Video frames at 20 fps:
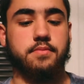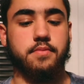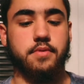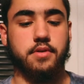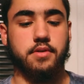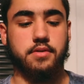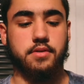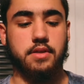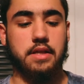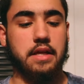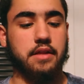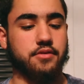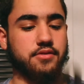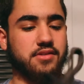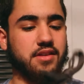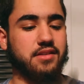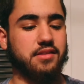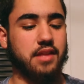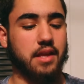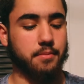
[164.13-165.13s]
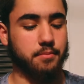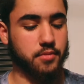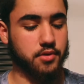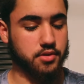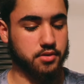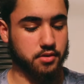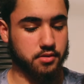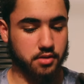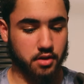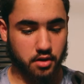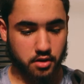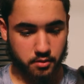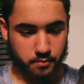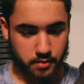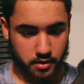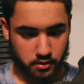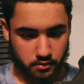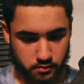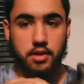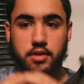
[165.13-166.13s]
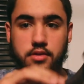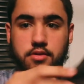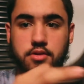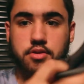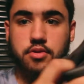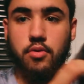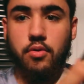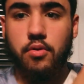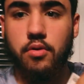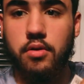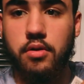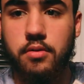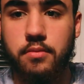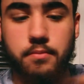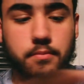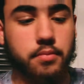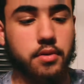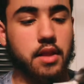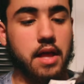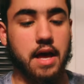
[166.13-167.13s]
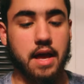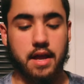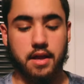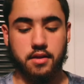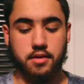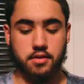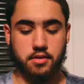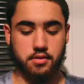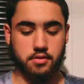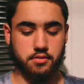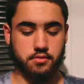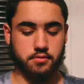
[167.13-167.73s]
But yeah, there's not that much to talk about. Insole black,